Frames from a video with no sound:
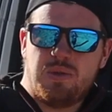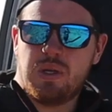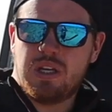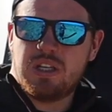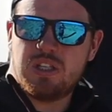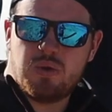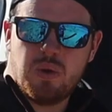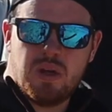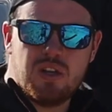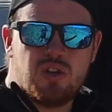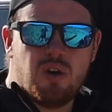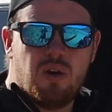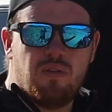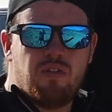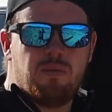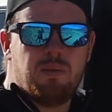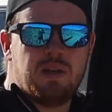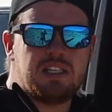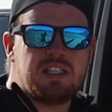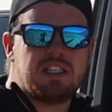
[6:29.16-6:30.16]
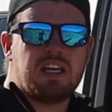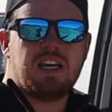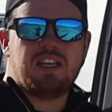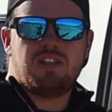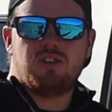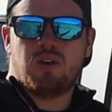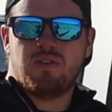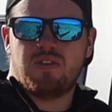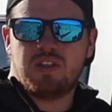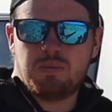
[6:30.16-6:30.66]
we can switch on from inside,
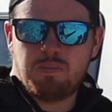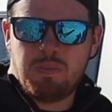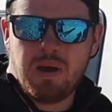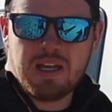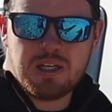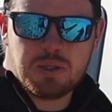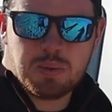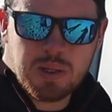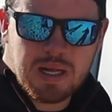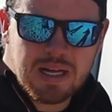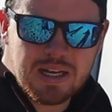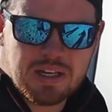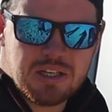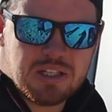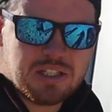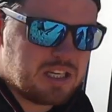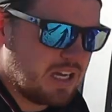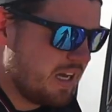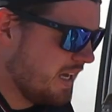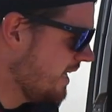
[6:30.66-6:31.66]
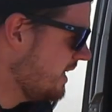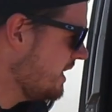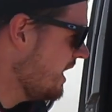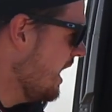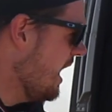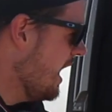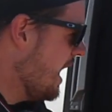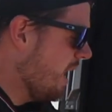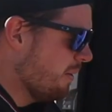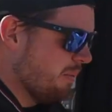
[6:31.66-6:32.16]
so if it's pitch black outside
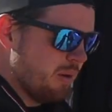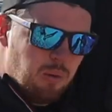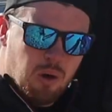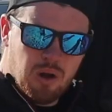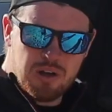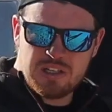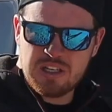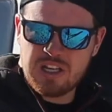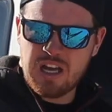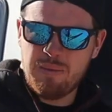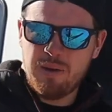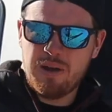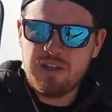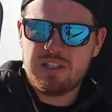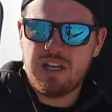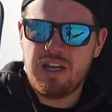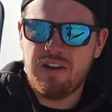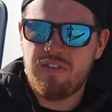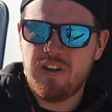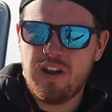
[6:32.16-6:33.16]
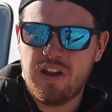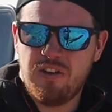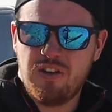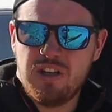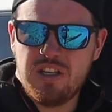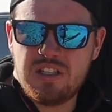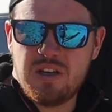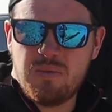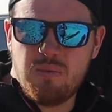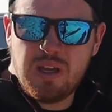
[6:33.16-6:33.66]
and we want to come outside for any
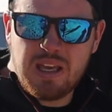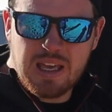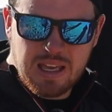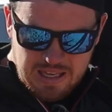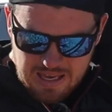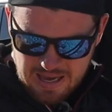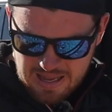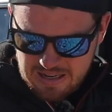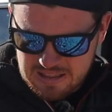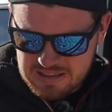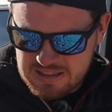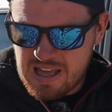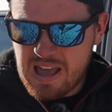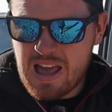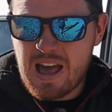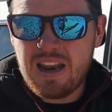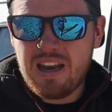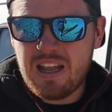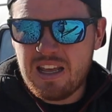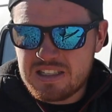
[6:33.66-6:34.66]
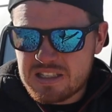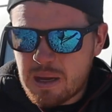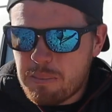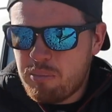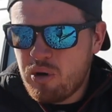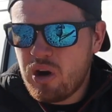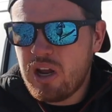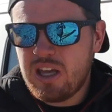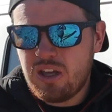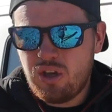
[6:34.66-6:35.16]
reason, we can get it lit, and it is a
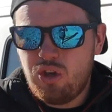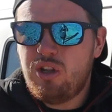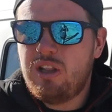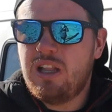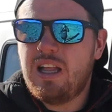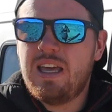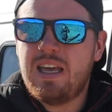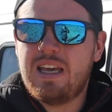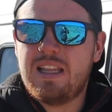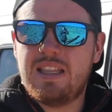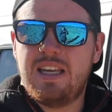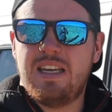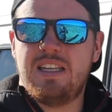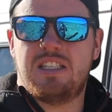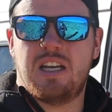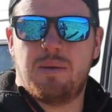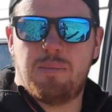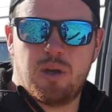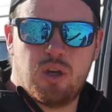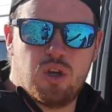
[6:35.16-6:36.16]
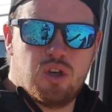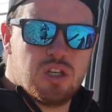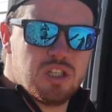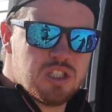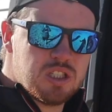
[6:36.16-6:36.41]
pretty good light, it lights up a good